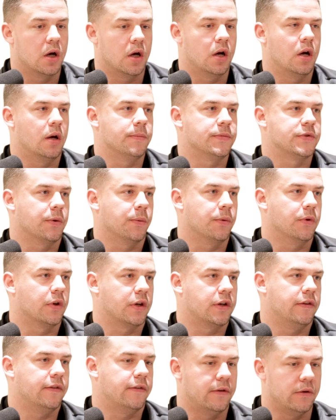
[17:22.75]
So we're
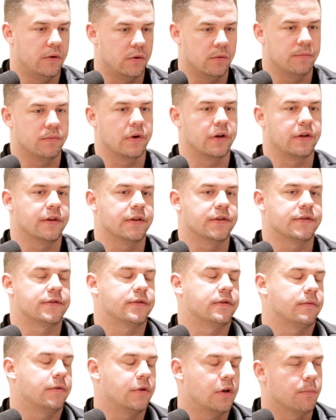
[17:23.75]
looking to bring
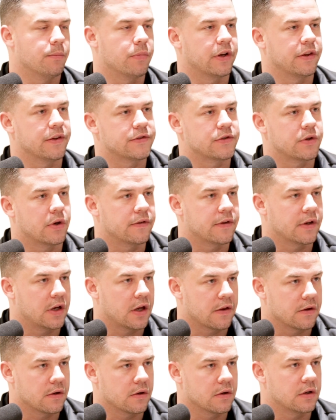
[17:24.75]
this all
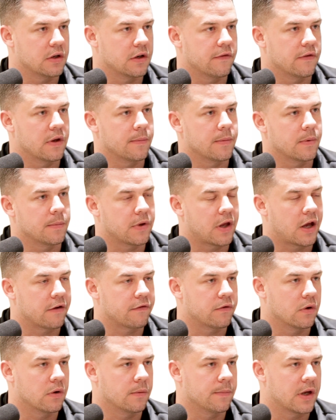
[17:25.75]
together and give them a
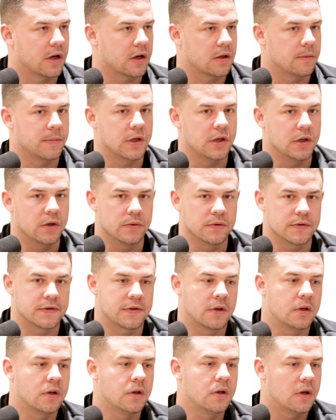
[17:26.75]
platform that could be
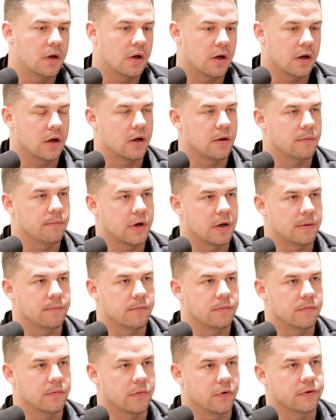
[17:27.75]
used by
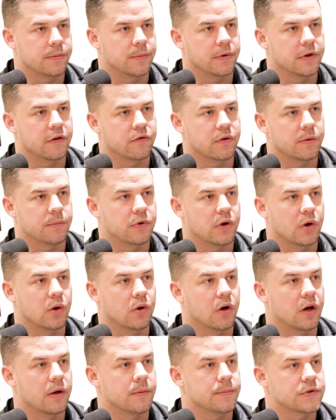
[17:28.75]
multiple different
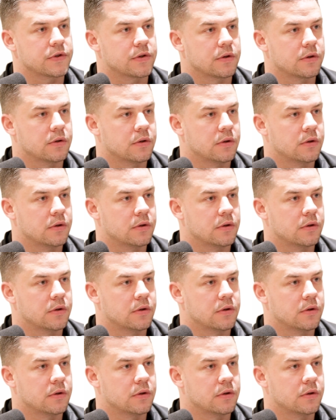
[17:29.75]
programs.